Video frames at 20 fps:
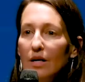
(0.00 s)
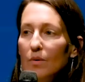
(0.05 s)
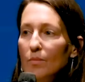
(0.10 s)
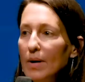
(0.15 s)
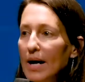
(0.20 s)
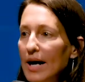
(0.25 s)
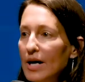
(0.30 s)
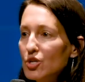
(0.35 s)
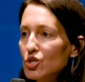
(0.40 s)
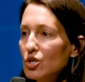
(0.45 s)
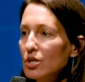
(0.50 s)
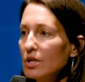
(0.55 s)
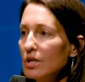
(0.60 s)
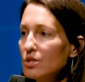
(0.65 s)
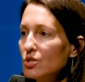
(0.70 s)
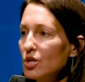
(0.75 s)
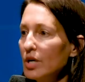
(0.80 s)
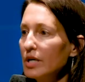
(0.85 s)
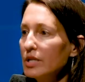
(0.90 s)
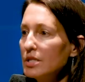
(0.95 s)
compassion,
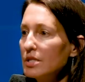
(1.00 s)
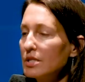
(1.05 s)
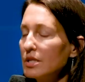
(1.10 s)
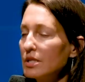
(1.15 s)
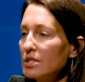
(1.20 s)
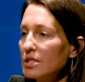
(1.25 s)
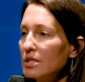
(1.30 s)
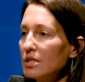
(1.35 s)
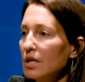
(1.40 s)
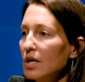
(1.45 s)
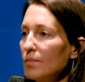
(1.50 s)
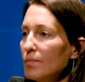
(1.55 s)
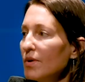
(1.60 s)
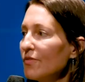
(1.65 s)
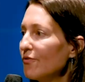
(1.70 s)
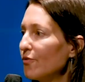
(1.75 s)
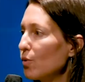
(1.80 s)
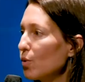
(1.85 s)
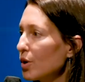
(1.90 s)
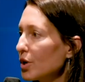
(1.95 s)
and justice?
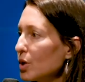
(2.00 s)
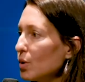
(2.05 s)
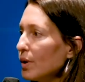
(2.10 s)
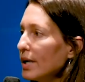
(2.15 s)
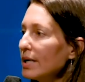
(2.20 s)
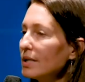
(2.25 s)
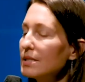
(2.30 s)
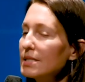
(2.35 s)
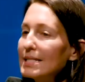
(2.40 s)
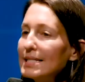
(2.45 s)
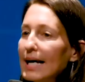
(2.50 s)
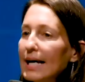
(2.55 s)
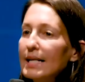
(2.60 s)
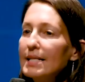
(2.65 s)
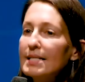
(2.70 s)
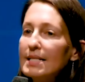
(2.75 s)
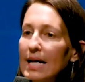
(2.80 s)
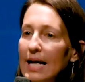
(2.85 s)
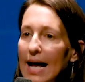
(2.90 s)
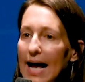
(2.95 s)
Before you hit
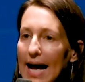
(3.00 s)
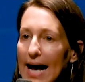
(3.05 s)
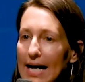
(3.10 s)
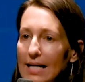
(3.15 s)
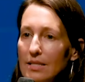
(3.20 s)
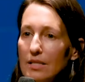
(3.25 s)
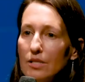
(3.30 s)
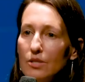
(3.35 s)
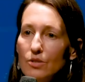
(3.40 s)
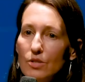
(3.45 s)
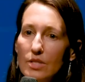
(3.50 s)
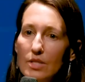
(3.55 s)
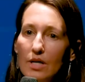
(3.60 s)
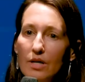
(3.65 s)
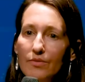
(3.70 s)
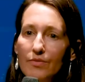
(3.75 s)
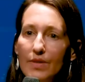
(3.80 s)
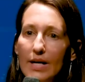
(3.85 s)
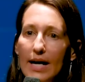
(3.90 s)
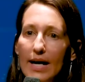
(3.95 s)
send, ask
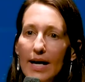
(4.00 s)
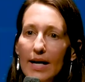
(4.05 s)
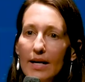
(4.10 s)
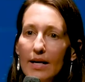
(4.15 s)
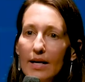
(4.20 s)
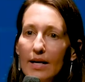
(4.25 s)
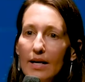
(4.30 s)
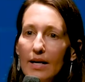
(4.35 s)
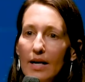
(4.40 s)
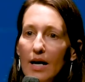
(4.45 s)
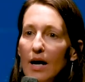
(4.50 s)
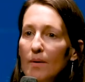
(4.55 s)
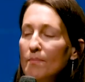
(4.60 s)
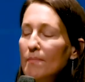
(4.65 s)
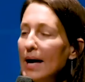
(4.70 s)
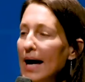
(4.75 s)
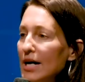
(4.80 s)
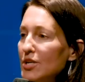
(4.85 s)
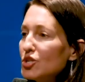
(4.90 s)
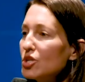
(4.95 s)
yourself that.
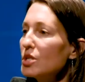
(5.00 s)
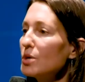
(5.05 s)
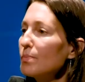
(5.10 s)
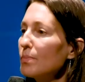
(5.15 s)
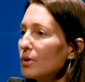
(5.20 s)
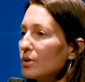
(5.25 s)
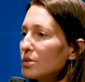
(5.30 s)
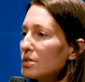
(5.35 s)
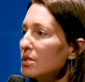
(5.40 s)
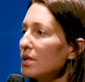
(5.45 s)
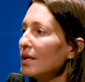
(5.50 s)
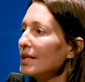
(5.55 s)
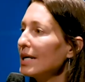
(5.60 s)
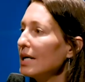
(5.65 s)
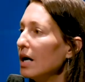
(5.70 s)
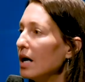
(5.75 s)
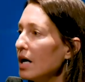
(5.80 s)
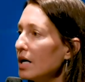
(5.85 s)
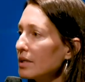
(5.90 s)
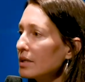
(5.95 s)
Imagine the person on
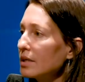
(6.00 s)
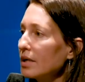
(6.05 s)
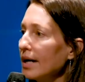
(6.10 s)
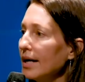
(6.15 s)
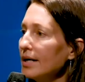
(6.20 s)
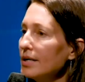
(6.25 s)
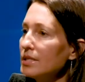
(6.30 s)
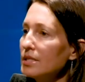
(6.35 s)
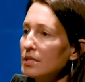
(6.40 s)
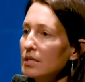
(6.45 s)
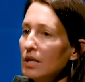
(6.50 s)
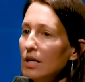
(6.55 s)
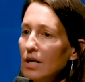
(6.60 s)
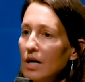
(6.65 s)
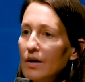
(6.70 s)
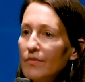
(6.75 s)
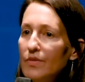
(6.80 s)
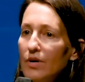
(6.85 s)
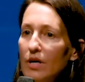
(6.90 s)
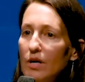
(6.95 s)
the other end
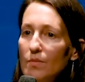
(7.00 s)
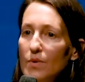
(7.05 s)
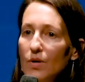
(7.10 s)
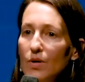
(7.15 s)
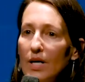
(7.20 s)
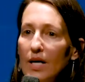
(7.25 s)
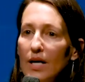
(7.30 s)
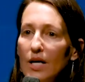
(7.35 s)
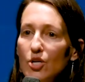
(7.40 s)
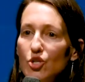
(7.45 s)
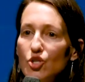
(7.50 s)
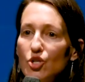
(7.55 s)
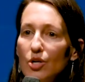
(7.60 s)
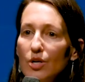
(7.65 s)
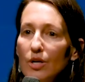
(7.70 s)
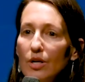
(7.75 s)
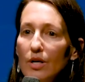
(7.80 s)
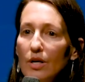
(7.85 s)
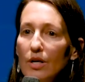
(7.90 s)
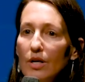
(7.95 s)
of the
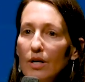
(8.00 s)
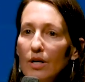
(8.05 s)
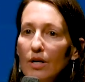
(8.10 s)
communication.